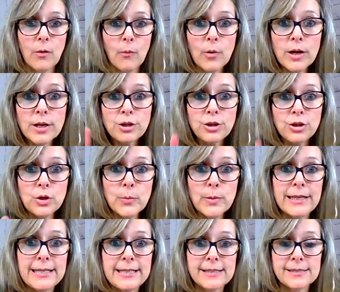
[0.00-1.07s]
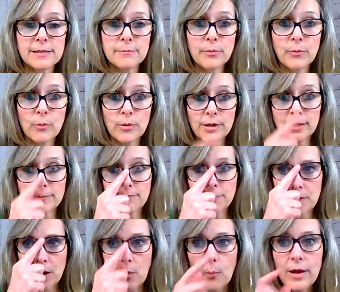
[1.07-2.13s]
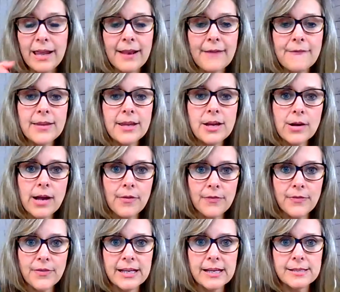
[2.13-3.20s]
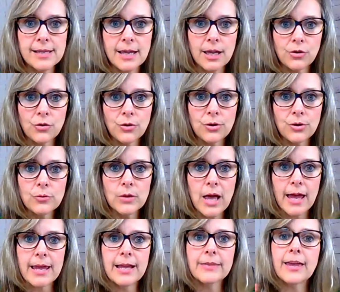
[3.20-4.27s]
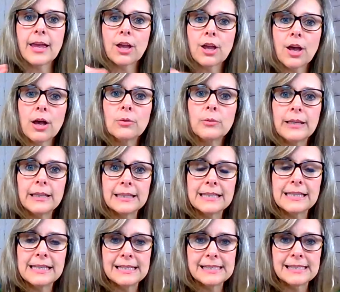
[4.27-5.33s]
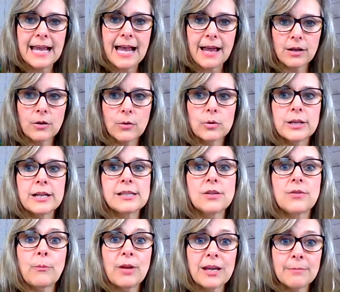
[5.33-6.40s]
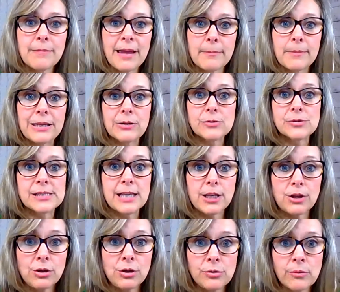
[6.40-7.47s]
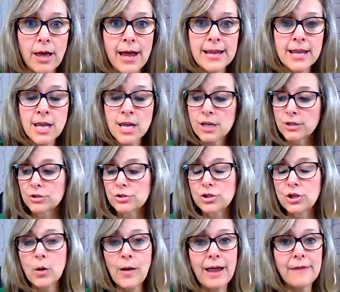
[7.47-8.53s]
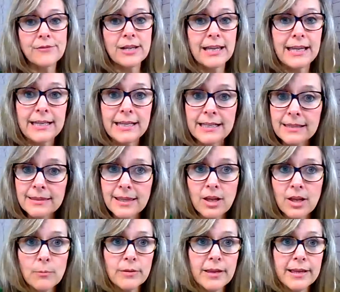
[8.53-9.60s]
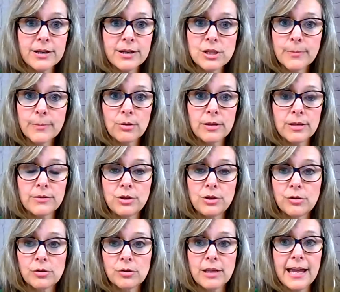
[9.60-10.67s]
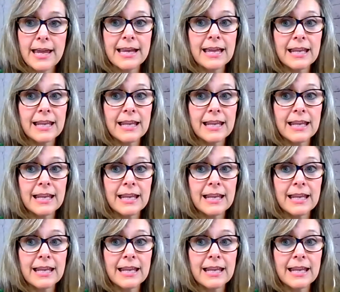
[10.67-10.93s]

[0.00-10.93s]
What you eat is important. We got to figure out the things that you like that go in these categories so that we can make meals that you like because you don't have to eat anything on planet Shibboleth you don't like.